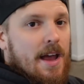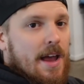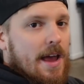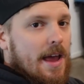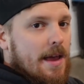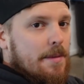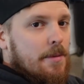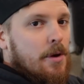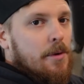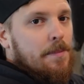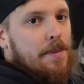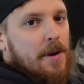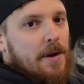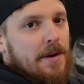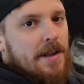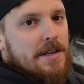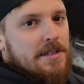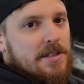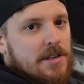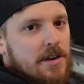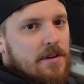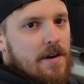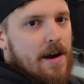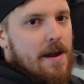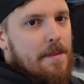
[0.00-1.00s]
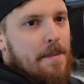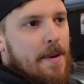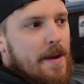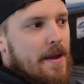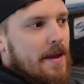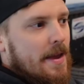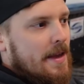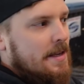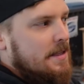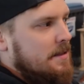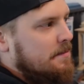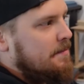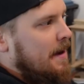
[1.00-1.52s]
Hit him up on Instagram.
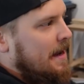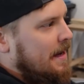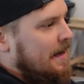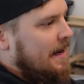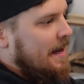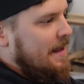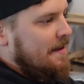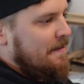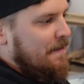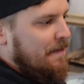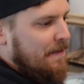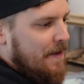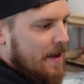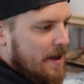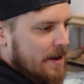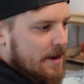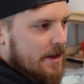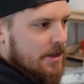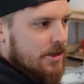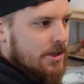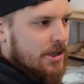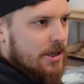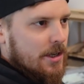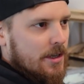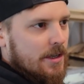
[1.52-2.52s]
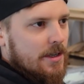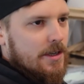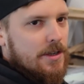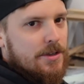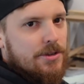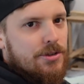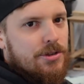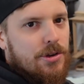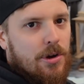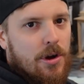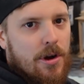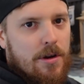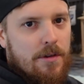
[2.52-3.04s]
He's mainly furniture
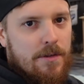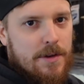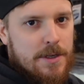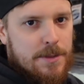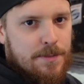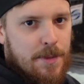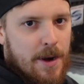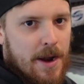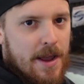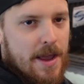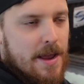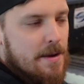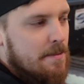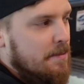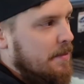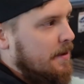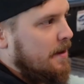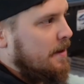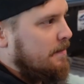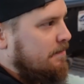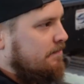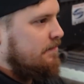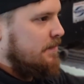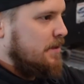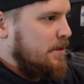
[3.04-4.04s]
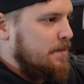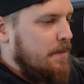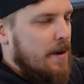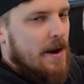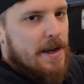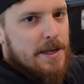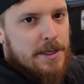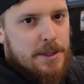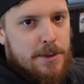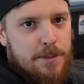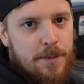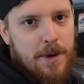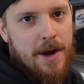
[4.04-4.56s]
and joinery spraying, but
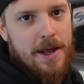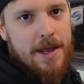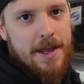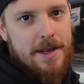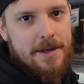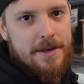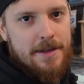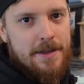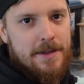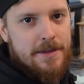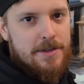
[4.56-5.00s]
spraying.